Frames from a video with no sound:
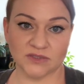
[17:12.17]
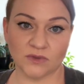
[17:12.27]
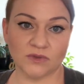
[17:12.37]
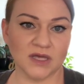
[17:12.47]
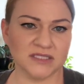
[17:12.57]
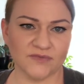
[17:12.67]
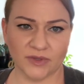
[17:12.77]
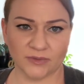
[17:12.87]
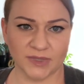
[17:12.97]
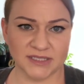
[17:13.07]
or lots of
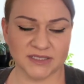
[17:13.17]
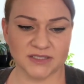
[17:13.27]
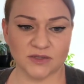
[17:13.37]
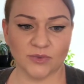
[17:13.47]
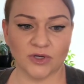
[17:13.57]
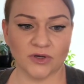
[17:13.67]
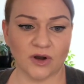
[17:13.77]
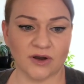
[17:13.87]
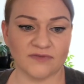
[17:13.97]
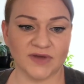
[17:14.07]
other places, they'll put an
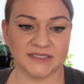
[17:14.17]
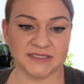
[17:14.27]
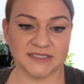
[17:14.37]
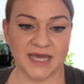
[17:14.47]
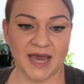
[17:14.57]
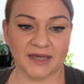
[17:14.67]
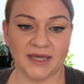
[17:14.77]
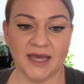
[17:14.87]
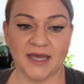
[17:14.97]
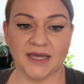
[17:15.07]
RFID tag,
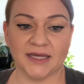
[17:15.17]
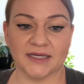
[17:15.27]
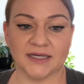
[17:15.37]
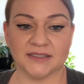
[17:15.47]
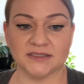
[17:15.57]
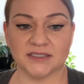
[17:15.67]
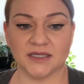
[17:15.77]
and